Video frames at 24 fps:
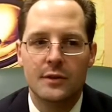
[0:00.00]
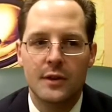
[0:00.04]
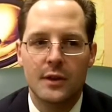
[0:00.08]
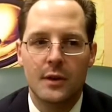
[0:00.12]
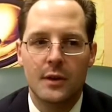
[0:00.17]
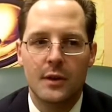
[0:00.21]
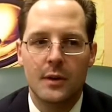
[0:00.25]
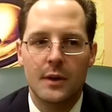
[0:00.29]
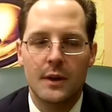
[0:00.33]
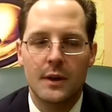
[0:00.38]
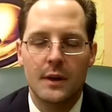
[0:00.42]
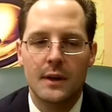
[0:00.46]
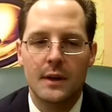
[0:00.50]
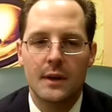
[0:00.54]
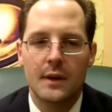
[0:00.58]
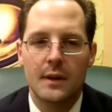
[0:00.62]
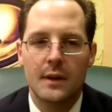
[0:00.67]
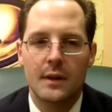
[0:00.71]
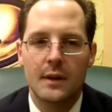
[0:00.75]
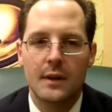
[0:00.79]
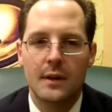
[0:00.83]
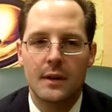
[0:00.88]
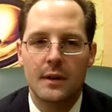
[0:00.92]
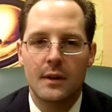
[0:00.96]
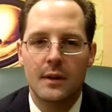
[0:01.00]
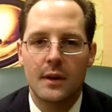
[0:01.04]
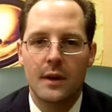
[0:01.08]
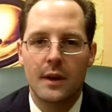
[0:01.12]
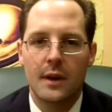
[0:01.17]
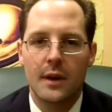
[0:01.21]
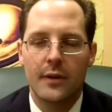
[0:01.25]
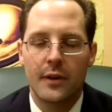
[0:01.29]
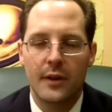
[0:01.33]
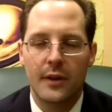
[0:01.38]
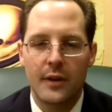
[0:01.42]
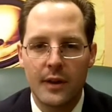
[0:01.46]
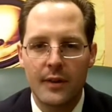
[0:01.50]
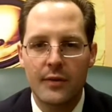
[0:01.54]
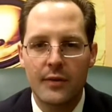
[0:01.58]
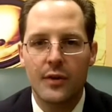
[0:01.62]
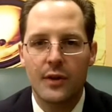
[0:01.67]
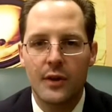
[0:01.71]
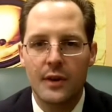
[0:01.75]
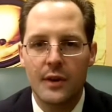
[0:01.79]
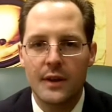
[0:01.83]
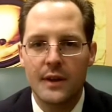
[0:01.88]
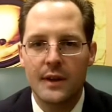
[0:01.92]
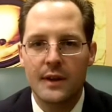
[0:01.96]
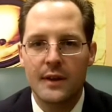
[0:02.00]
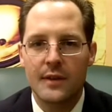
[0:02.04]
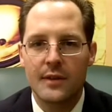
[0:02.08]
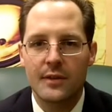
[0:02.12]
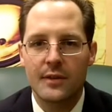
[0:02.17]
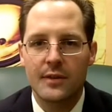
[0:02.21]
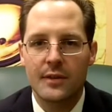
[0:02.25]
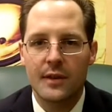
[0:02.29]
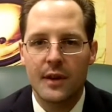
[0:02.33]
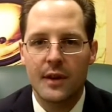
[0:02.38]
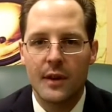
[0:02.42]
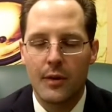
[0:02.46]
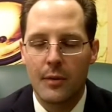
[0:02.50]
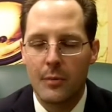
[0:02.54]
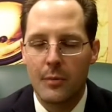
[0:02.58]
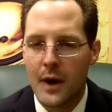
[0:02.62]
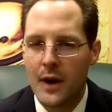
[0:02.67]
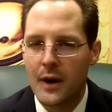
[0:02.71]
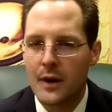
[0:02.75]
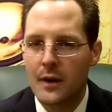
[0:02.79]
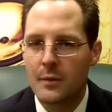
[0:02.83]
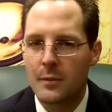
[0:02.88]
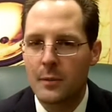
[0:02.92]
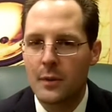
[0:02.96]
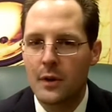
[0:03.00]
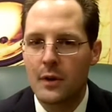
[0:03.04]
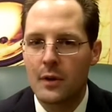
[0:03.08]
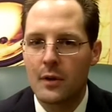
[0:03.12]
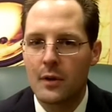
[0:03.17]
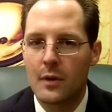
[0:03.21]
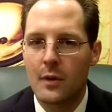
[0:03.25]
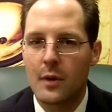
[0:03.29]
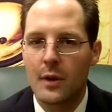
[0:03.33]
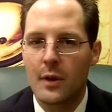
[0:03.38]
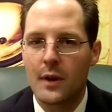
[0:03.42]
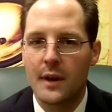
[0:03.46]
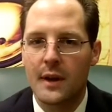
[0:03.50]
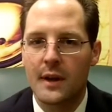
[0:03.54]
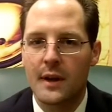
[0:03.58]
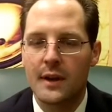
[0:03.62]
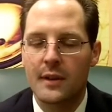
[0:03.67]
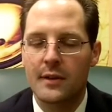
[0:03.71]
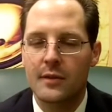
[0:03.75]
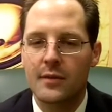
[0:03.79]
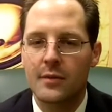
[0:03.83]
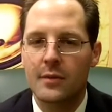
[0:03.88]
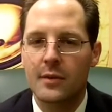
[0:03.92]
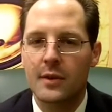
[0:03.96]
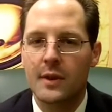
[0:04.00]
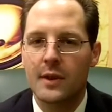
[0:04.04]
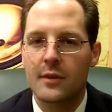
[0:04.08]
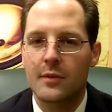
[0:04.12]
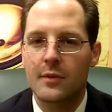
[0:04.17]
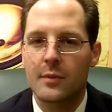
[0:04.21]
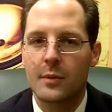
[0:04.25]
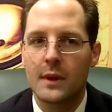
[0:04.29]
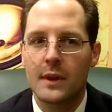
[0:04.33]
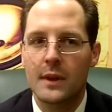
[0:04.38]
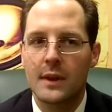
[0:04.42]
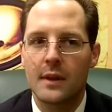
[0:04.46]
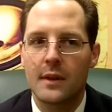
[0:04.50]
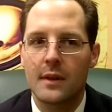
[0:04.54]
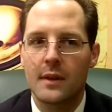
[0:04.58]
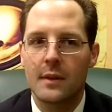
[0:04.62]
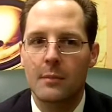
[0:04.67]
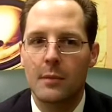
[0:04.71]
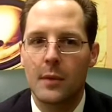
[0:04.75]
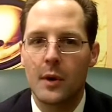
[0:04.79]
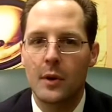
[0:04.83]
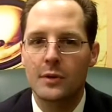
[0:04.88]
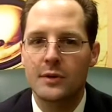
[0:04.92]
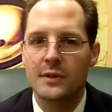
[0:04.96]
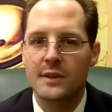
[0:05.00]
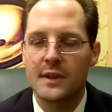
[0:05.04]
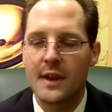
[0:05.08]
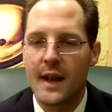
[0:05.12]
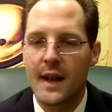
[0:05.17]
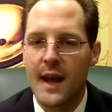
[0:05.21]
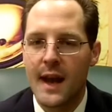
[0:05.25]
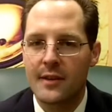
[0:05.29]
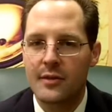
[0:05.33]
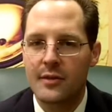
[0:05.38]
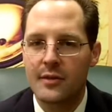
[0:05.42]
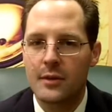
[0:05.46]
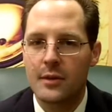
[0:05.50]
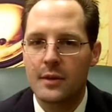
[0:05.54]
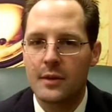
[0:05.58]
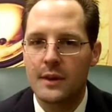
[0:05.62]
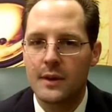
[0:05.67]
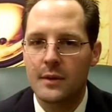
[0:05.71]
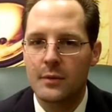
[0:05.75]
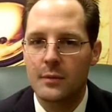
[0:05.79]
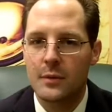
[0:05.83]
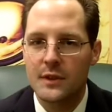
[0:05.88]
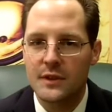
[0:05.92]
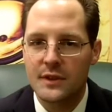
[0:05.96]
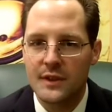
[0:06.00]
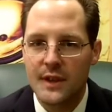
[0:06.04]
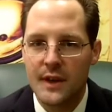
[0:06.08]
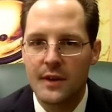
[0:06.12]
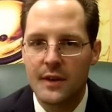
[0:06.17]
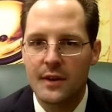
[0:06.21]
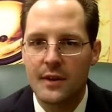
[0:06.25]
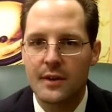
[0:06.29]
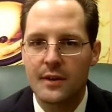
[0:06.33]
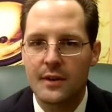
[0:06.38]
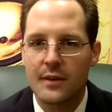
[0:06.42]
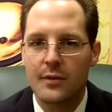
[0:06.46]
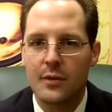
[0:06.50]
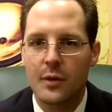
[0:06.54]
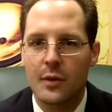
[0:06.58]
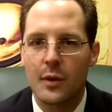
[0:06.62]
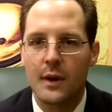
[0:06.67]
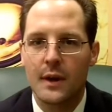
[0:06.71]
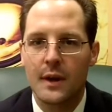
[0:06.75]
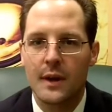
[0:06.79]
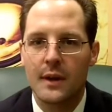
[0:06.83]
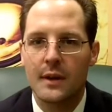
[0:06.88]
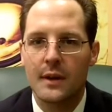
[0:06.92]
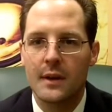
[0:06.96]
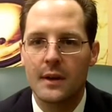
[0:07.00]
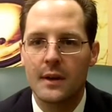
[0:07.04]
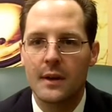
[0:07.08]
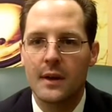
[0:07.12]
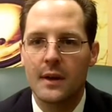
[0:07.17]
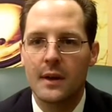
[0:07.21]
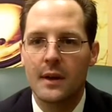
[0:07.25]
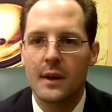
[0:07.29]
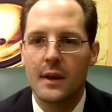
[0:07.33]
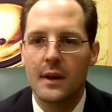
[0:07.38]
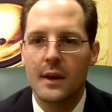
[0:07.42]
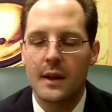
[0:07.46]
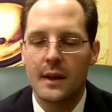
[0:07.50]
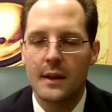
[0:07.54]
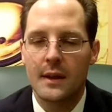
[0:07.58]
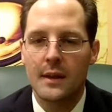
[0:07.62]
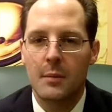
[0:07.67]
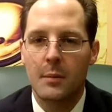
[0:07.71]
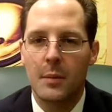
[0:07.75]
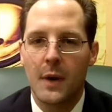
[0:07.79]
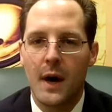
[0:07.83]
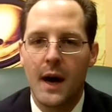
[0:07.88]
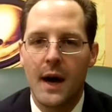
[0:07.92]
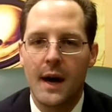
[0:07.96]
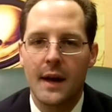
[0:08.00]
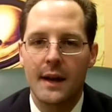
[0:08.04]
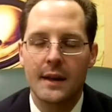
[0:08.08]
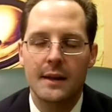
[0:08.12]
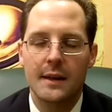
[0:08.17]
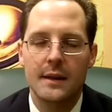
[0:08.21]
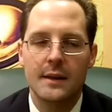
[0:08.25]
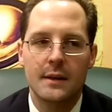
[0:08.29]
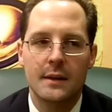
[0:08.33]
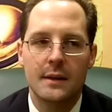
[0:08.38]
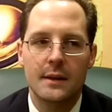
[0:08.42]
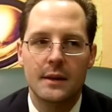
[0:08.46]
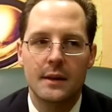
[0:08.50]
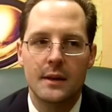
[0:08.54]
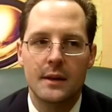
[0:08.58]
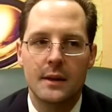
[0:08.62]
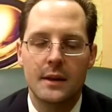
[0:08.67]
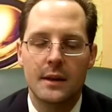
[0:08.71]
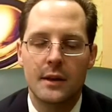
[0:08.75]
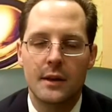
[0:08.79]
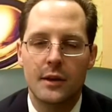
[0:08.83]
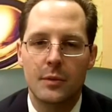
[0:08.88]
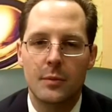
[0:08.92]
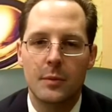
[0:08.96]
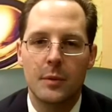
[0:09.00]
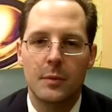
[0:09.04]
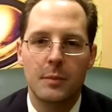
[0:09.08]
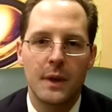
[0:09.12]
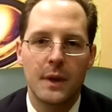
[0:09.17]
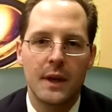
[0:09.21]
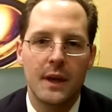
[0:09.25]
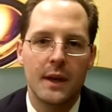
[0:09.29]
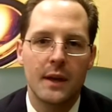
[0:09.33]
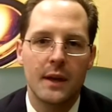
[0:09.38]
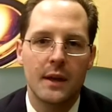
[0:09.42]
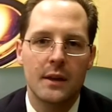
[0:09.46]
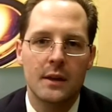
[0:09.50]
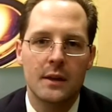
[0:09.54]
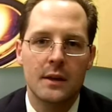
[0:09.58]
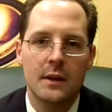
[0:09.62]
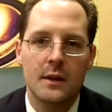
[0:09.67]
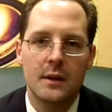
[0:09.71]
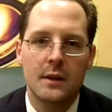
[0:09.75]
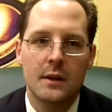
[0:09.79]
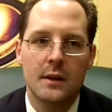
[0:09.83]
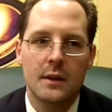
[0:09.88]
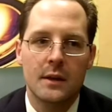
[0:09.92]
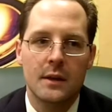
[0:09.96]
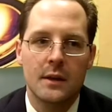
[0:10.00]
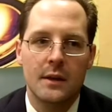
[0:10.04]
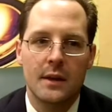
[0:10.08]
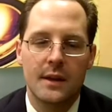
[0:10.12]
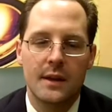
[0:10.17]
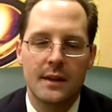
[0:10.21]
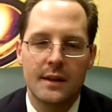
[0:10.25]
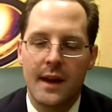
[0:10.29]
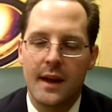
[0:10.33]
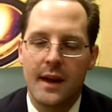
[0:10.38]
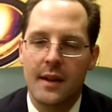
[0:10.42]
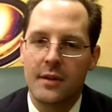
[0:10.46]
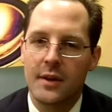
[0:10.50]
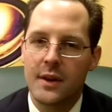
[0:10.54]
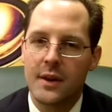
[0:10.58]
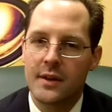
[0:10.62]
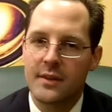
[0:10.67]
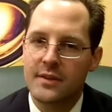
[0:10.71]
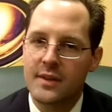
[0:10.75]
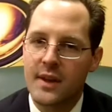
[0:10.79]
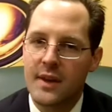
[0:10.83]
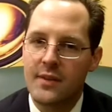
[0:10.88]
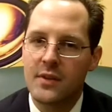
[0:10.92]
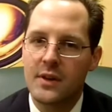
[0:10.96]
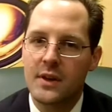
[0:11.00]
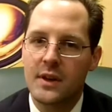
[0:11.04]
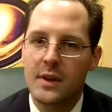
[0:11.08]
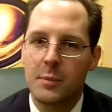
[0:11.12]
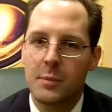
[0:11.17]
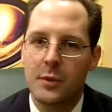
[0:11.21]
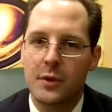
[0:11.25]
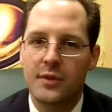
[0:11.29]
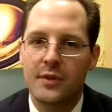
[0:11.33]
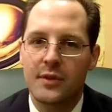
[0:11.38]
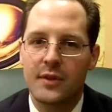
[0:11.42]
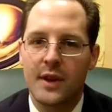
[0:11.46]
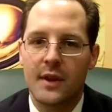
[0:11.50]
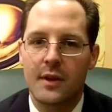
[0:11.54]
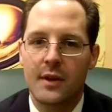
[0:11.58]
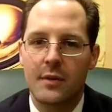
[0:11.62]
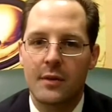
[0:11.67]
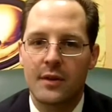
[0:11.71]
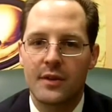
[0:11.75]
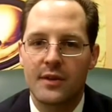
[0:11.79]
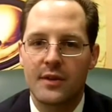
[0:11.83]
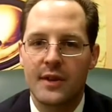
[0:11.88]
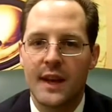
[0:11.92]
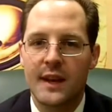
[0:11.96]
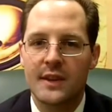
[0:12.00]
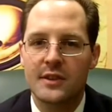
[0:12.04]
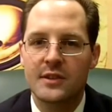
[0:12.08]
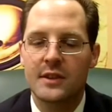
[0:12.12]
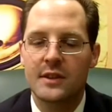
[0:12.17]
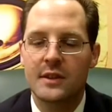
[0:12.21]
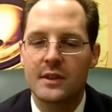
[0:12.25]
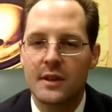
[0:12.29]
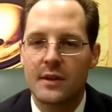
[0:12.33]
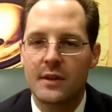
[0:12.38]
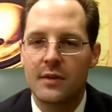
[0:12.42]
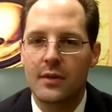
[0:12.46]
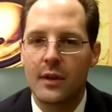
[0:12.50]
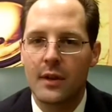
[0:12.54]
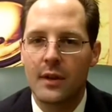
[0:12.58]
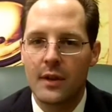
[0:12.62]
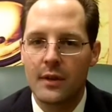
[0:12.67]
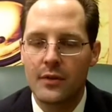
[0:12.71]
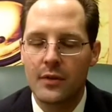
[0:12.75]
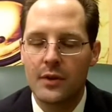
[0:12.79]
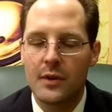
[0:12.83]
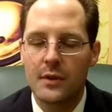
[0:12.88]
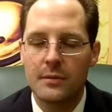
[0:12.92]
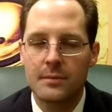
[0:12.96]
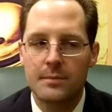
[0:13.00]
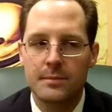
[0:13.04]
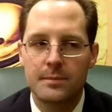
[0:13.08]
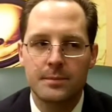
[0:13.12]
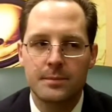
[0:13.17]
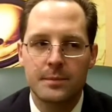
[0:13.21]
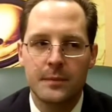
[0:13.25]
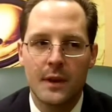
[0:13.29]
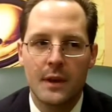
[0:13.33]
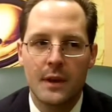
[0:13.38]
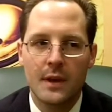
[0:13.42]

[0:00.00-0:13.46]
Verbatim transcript: So uh, the liver is a remarkable organ. It's, it's really the most naturally regenerative organ in the body. Uh, a human being can tolerate 70% resection of the liver,